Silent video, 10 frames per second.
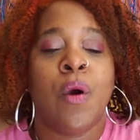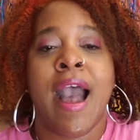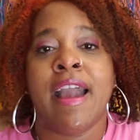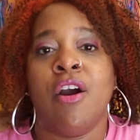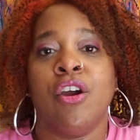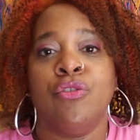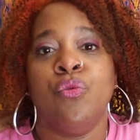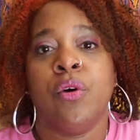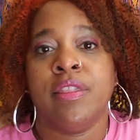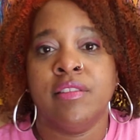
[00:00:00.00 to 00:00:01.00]
why are
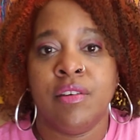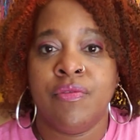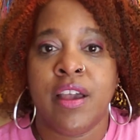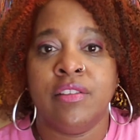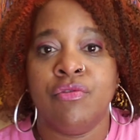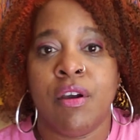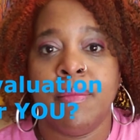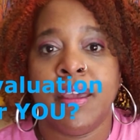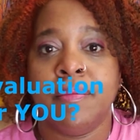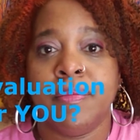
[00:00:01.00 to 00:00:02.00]
you on the defense from
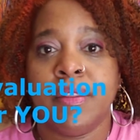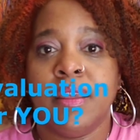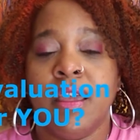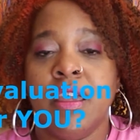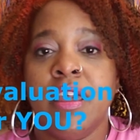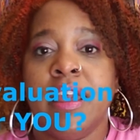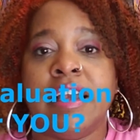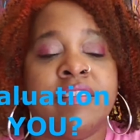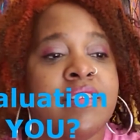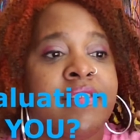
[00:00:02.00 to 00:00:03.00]
it?
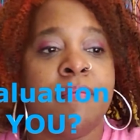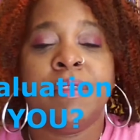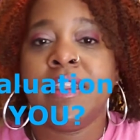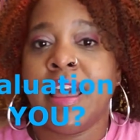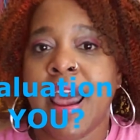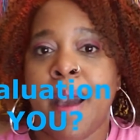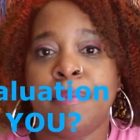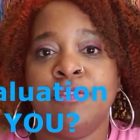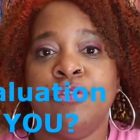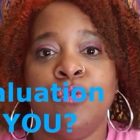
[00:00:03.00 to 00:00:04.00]
Is it something that
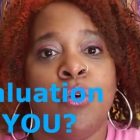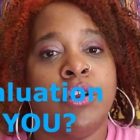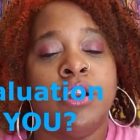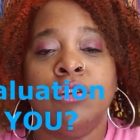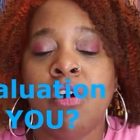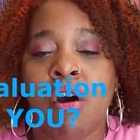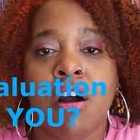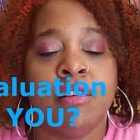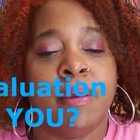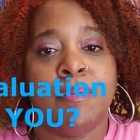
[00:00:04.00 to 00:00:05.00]
happened to you all
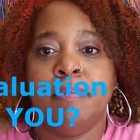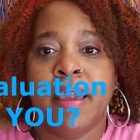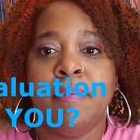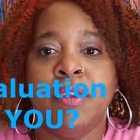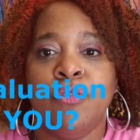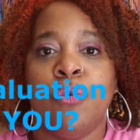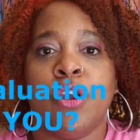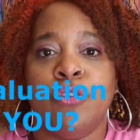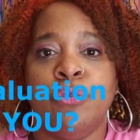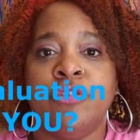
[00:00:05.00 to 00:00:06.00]
along? Maybe you are
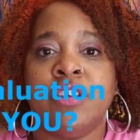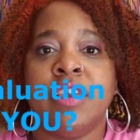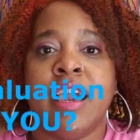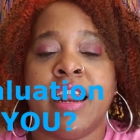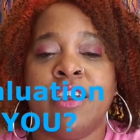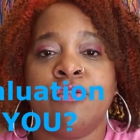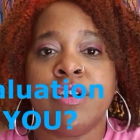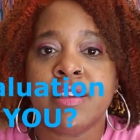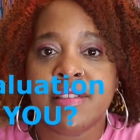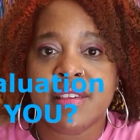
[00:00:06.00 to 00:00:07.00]
used to getting
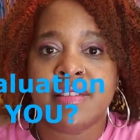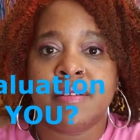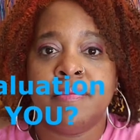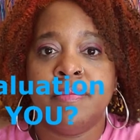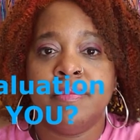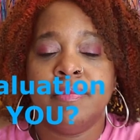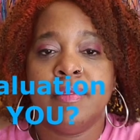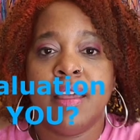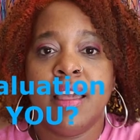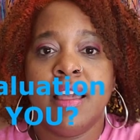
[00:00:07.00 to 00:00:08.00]
criticism
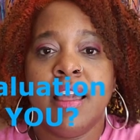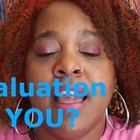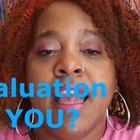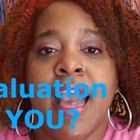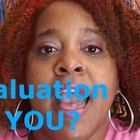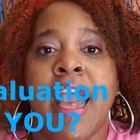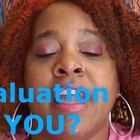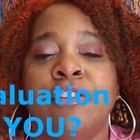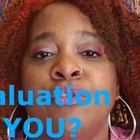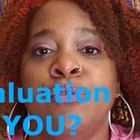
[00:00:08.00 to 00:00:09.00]

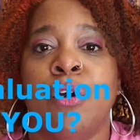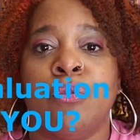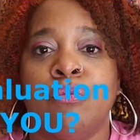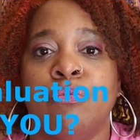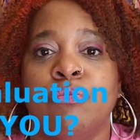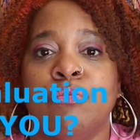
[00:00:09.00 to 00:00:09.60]
and you don't